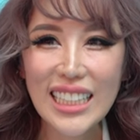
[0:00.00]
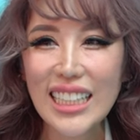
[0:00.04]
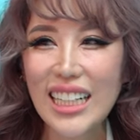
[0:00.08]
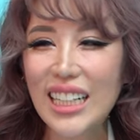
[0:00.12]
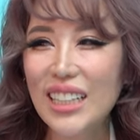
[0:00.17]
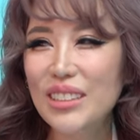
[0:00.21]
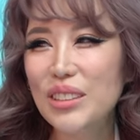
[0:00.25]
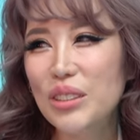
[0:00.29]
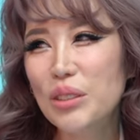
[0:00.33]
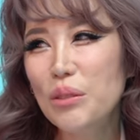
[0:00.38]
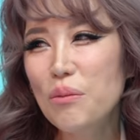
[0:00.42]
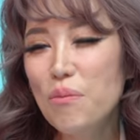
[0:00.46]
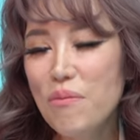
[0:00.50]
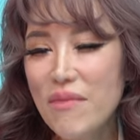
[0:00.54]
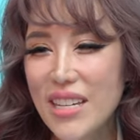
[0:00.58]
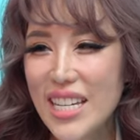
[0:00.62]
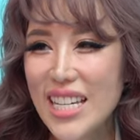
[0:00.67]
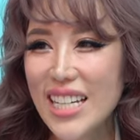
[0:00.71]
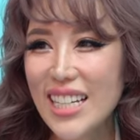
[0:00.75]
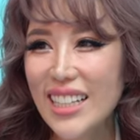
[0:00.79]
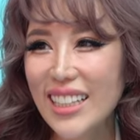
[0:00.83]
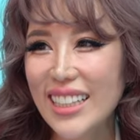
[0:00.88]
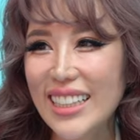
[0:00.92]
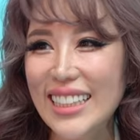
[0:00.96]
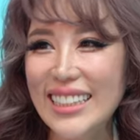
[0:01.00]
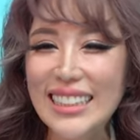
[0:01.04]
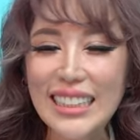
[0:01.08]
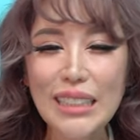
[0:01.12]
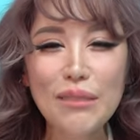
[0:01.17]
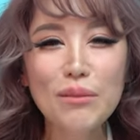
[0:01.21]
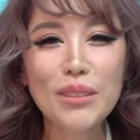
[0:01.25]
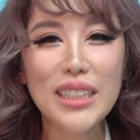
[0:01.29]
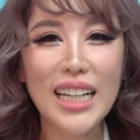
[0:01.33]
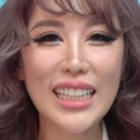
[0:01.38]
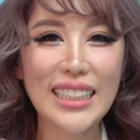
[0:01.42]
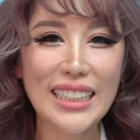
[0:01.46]
Uh, to me, it
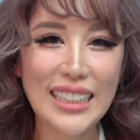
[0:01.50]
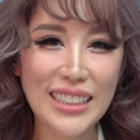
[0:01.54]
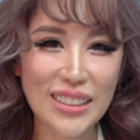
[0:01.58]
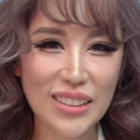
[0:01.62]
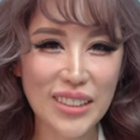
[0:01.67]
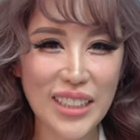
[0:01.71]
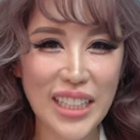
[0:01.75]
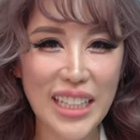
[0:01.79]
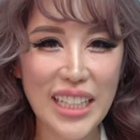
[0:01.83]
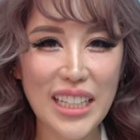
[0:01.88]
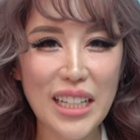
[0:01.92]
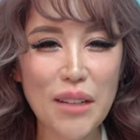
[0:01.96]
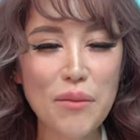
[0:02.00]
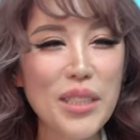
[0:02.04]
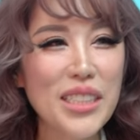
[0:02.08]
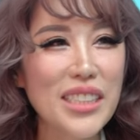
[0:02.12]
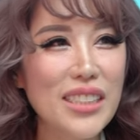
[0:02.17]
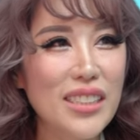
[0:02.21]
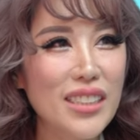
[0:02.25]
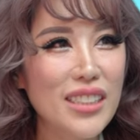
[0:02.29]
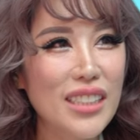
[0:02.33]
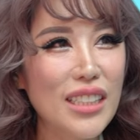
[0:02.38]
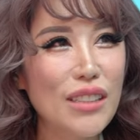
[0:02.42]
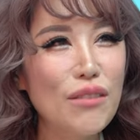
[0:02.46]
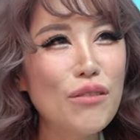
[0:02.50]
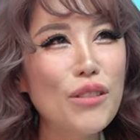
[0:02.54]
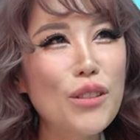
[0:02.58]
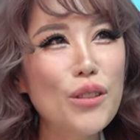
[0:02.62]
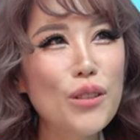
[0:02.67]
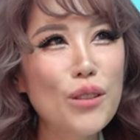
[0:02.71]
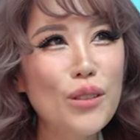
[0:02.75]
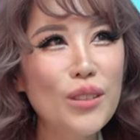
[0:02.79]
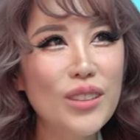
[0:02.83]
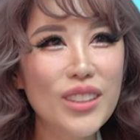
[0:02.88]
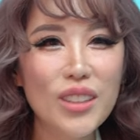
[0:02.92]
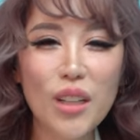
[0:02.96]
seems like this. Okay, let me just give
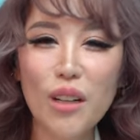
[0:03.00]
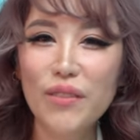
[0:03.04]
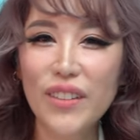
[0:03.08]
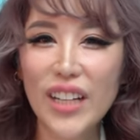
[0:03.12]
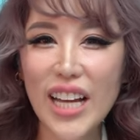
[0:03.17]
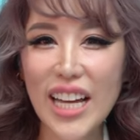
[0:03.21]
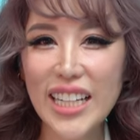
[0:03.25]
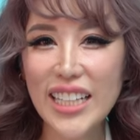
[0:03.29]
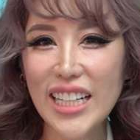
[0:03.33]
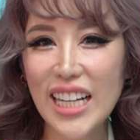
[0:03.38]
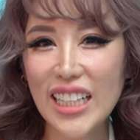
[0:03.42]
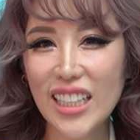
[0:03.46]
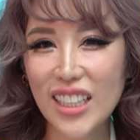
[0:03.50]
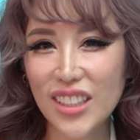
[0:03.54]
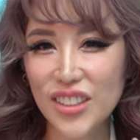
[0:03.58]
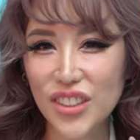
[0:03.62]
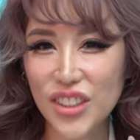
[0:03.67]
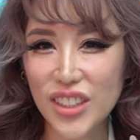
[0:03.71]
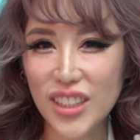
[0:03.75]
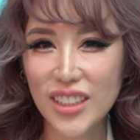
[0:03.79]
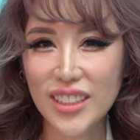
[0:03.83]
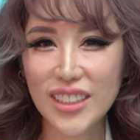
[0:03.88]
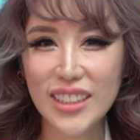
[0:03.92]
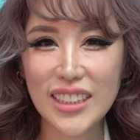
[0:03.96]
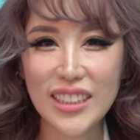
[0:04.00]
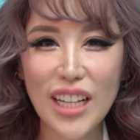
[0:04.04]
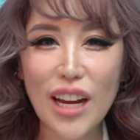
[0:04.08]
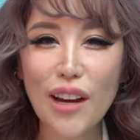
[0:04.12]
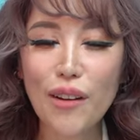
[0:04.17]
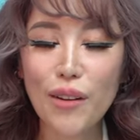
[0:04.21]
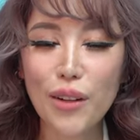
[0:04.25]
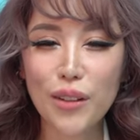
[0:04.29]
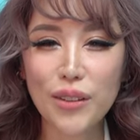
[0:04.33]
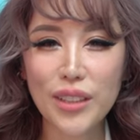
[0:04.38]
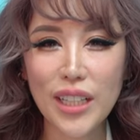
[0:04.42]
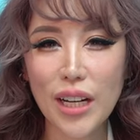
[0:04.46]
you sort of an analogy, a
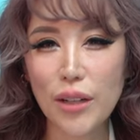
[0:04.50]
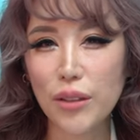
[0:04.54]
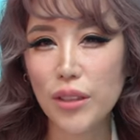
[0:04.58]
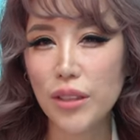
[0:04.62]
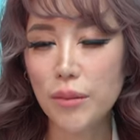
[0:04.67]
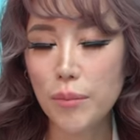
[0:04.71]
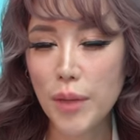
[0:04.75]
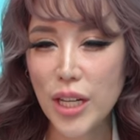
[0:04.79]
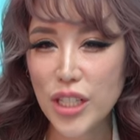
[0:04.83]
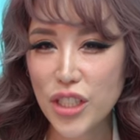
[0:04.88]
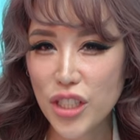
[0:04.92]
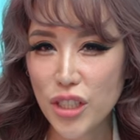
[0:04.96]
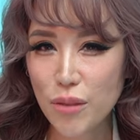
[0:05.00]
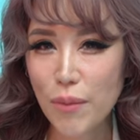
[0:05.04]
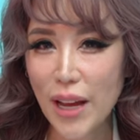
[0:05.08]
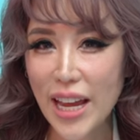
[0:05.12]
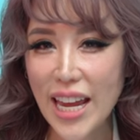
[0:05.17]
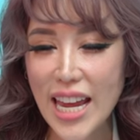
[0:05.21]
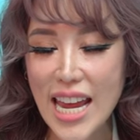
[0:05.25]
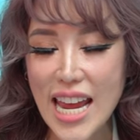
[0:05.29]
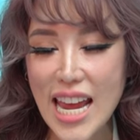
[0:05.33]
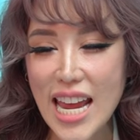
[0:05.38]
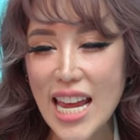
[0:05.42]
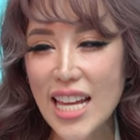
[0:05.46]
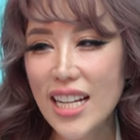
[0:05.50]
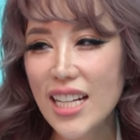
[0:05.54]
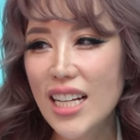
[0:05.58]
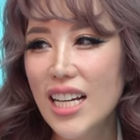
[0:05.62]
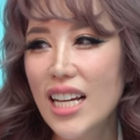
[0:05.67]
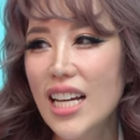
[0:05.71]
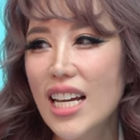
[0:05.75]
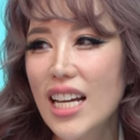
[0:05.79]
scenario that I would imagine in my head.